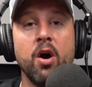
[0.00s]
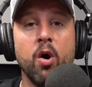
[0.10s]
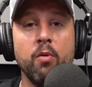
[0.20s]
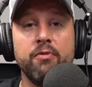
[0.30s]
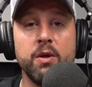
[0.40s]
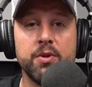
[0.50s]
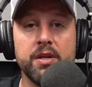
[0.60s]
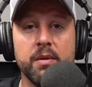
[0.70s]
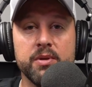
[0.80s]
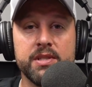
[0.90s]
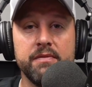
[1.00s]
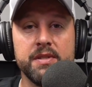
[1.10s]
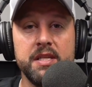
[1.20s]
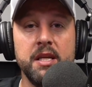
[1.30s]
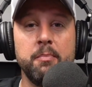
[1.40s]
Hopefully, with the number
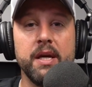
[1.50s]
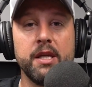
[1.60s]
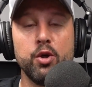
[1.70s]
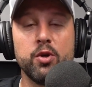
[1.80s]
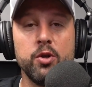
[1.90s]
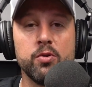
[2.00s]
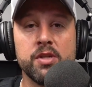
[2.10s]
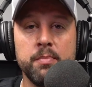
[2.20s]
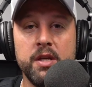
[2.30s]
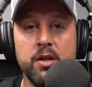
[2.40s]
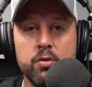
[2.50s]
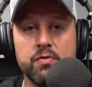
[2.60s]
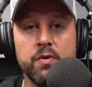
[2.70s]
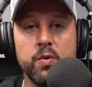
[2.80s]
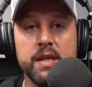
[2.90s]
17 pick, you could do something
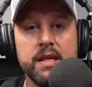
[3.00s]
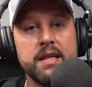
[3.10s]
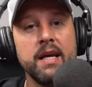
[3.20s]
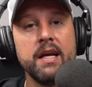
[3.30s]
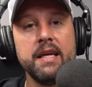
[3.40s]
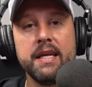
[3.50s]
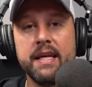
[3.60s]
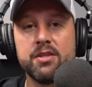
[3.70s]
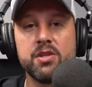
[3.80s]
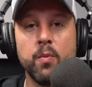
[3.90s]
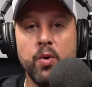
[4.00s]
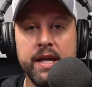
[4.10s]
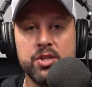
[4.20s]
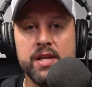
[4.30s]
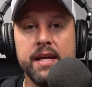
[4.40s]
useful with it. You get some
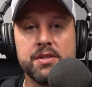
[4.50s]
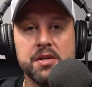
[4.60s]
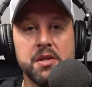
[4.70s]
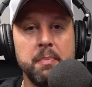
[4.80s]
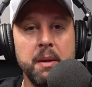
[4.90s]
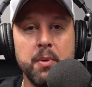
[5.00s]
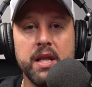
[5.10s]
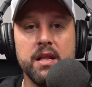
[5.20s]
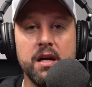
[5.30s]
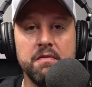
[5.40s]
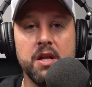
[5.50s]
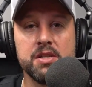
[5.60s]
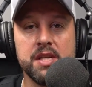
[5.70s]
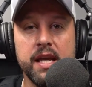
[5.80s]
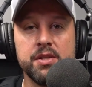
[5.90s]
ring chasers and people that love
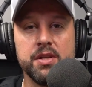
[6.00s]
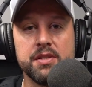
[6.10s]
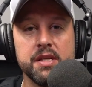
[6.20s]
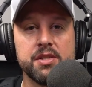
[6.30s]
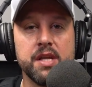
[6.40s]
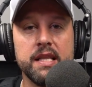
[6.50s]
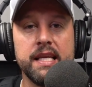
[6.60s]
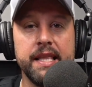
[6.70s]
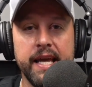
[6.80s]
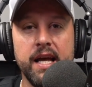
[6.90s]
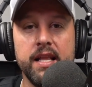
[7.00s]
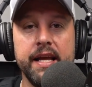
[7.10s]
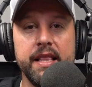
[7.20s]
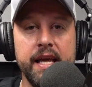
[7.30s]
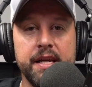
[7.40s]
Los Angeles, and suddenly the
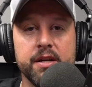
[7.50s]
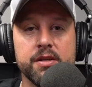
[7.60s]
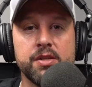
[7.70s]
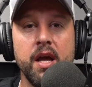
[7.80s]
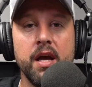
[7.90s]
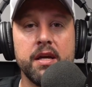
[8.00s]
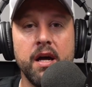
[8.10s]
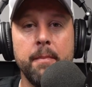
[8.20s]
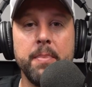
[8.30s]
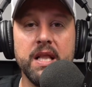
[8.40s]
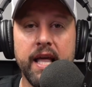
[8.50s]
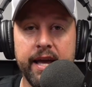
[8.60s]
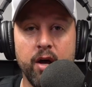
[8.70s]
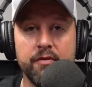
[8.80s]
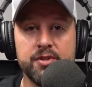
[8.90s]
LA Lakers come
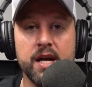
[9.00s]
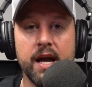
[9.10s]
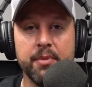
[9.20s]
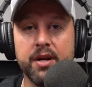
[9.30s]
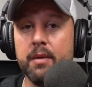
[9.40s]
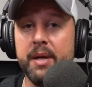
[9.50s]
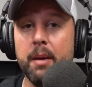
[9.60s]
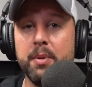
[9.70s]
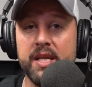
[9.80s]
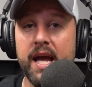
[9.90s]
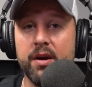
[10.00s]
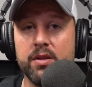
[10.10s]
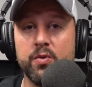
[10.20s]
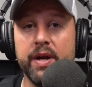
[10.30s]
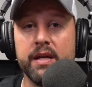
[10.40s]
playoff time. They're going to be up and down in
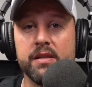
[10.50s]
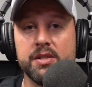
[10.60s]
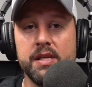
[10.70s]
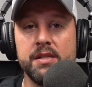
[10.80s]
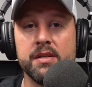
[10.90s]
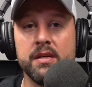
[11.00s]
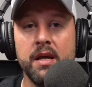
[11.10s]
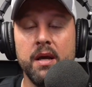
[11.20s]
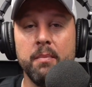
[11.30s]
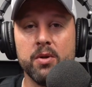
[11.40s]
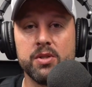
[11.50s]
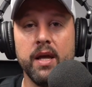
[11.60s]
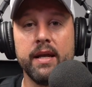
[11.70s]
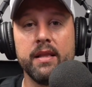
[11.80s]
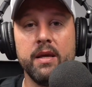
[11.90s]
the regular season, most
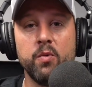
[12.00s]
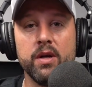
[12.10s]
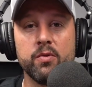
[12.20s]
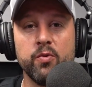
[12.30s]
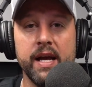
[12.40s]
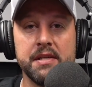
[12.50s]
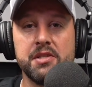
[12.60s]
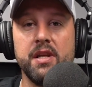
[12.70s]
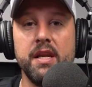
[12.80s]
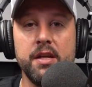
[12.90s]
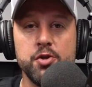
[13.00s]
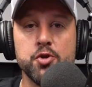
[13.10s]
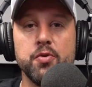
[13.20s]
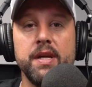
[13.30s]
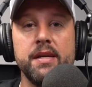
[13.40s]
likely with rest and
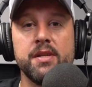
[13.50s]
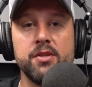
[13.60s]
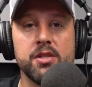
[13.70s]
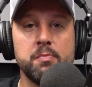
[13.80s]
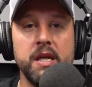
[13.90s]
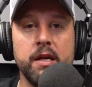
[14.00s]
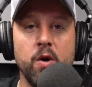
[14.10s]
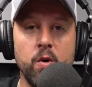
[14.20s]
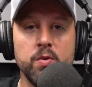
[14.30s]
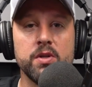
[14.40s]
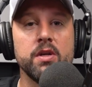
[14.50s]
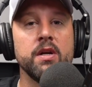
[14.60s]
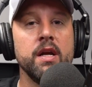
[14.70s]
injuries and just being older